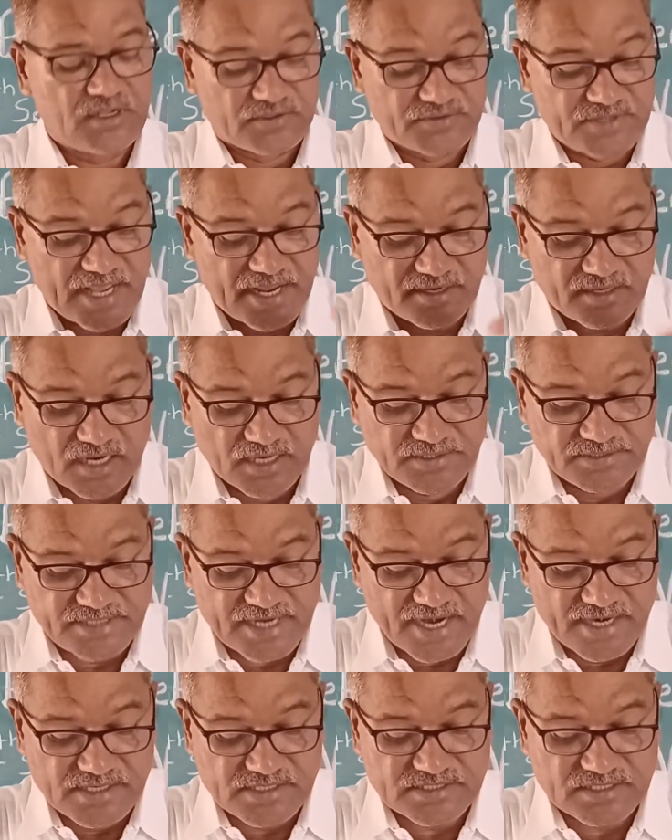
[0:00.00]
they
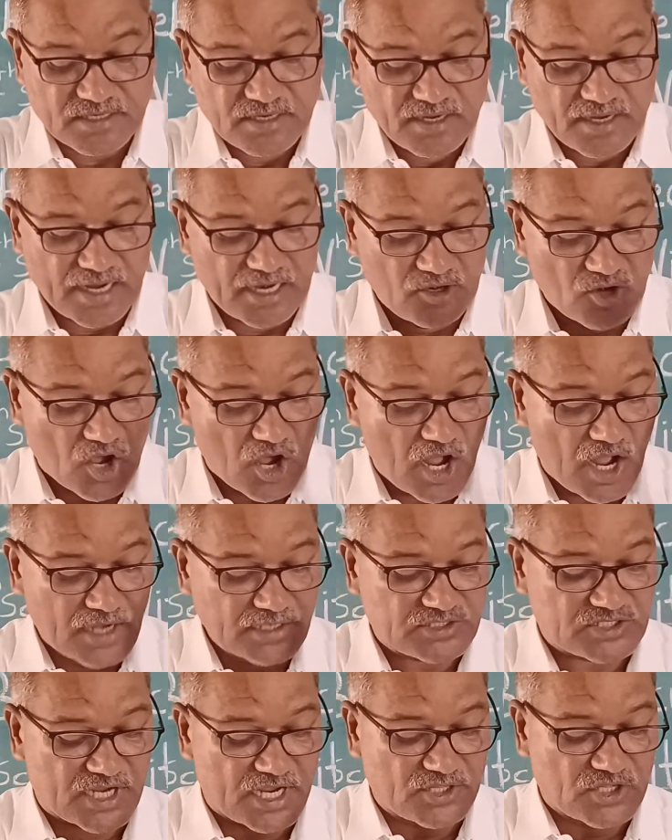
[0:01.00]
contains a
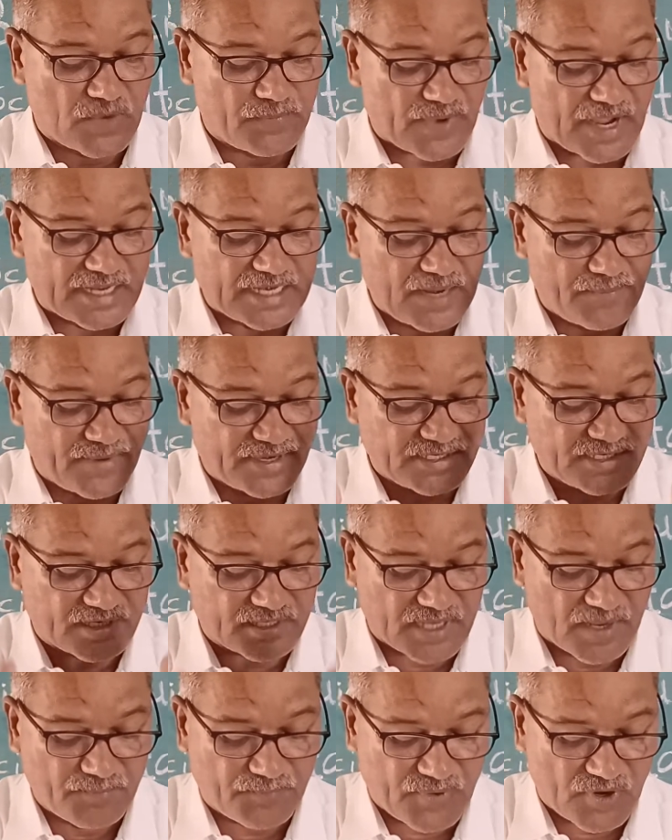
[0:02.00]
long chain of aliphatic
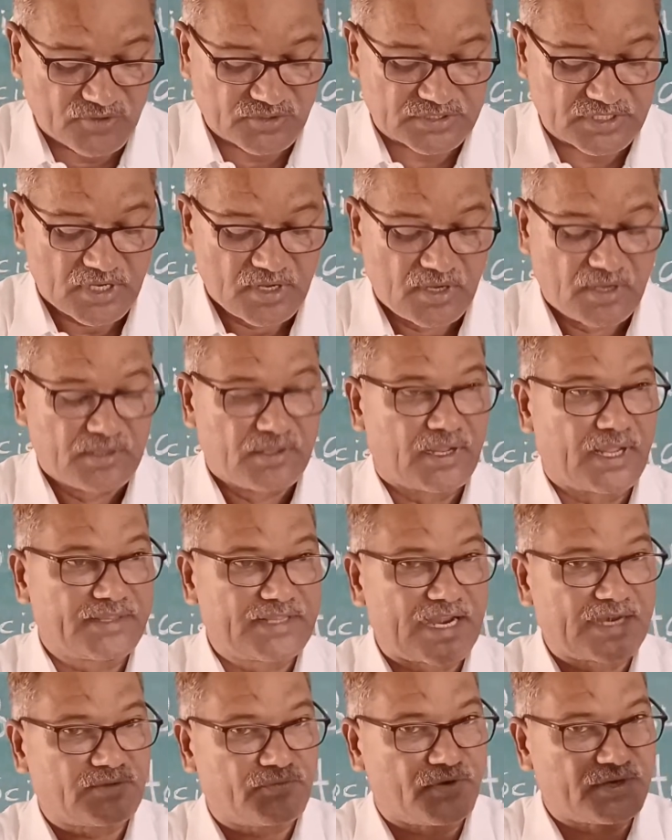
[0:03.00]
compounds,
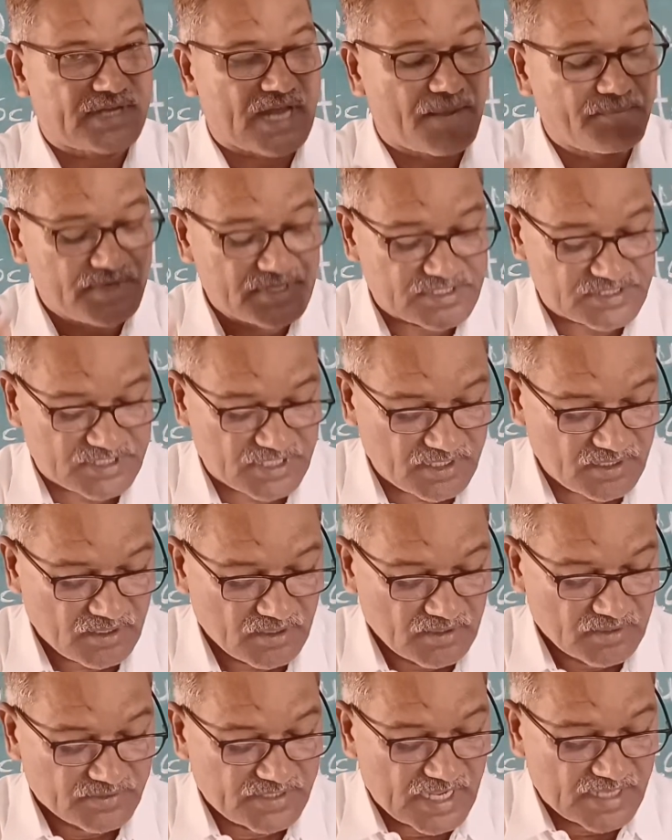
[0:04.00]
that vitamin
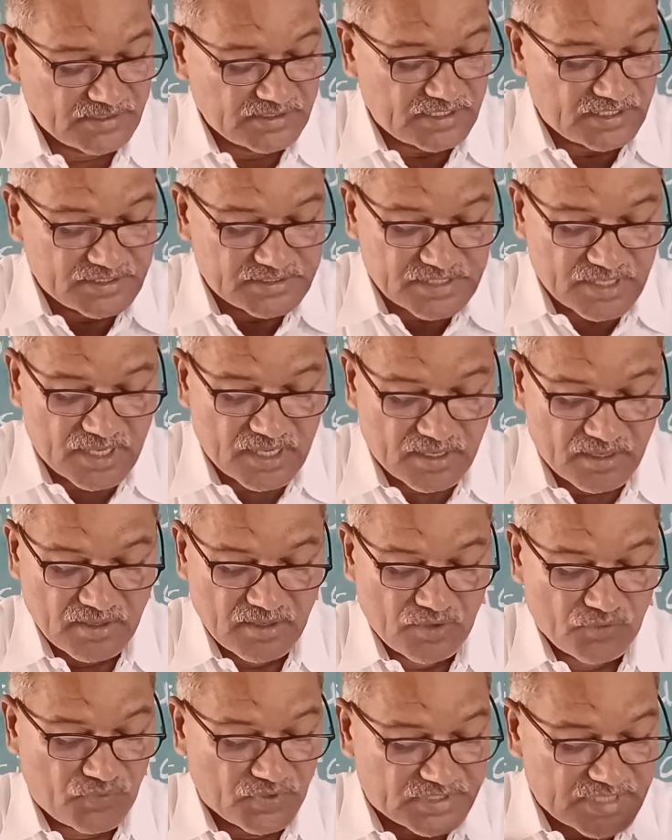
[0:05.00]
C. Then there is
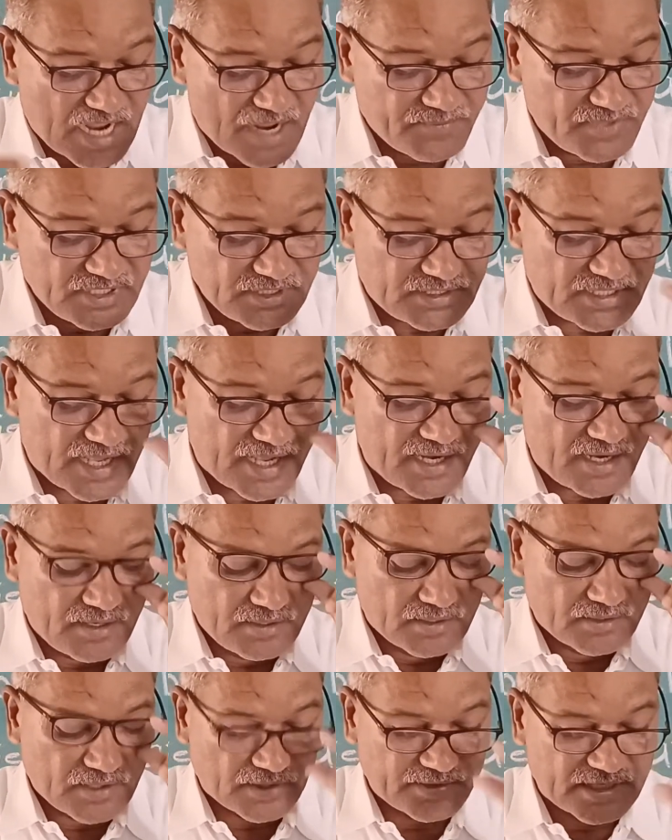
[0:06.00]
a vitamin
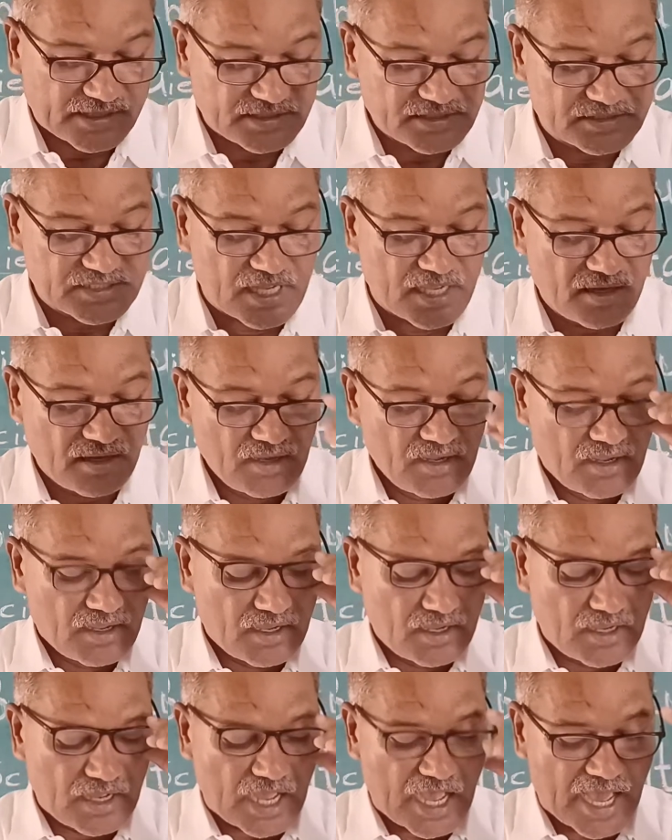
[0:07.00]
K, that is a
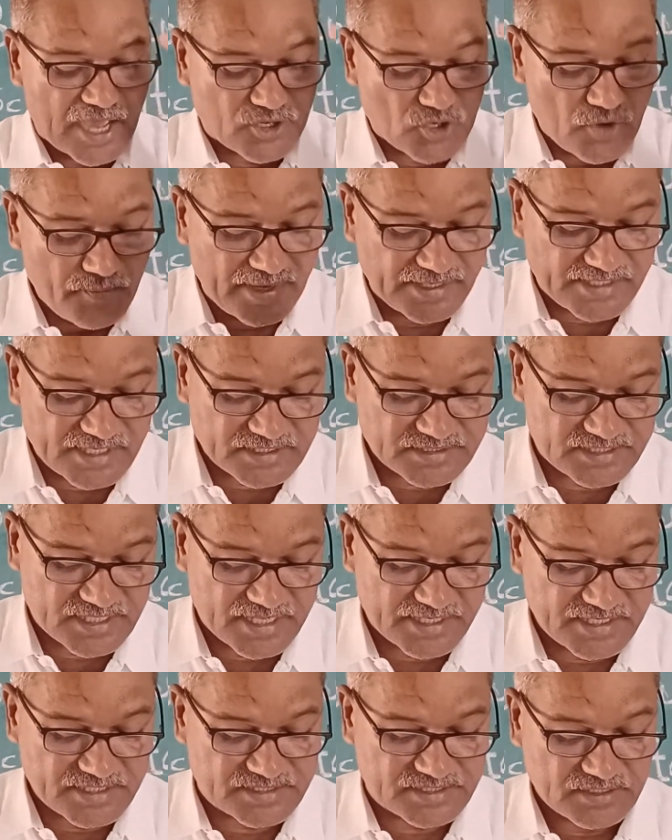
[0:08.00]
aromatic
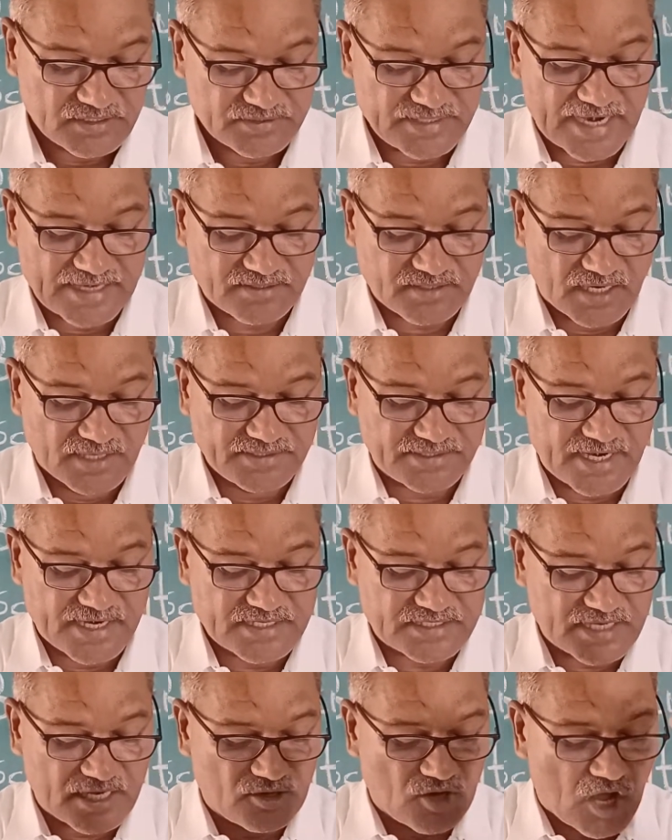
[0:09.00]
series that
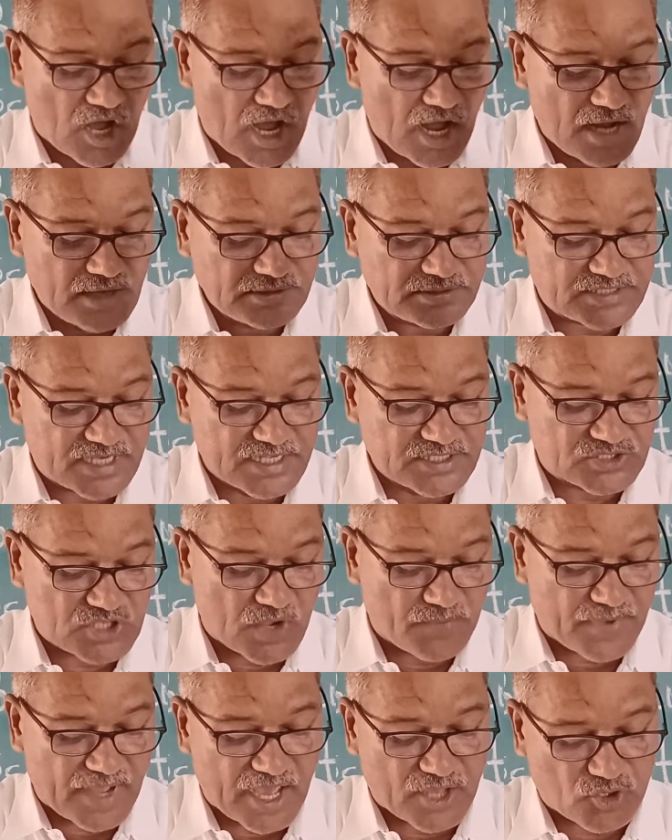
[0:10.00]
contains a long chains
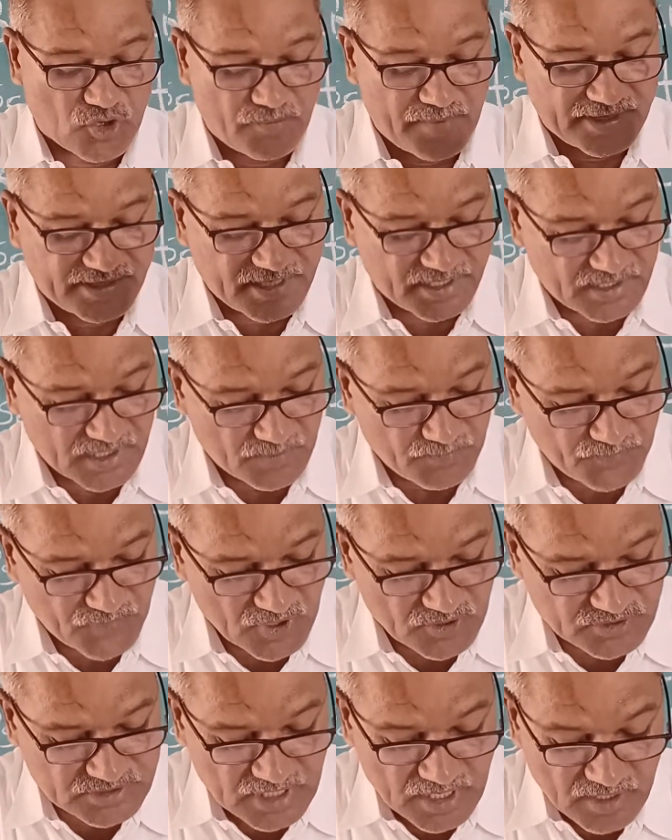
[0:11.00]
of aromatic
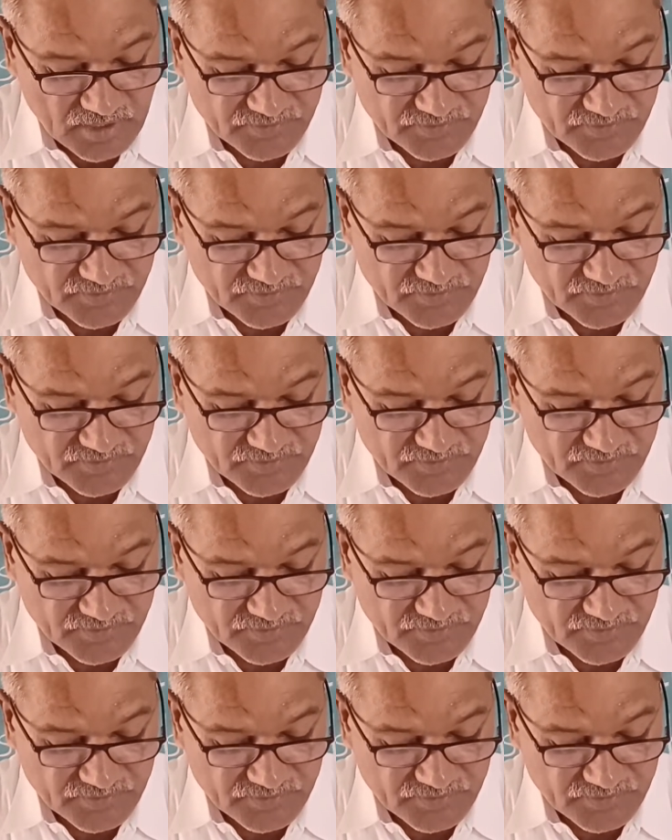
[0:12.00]
compounds.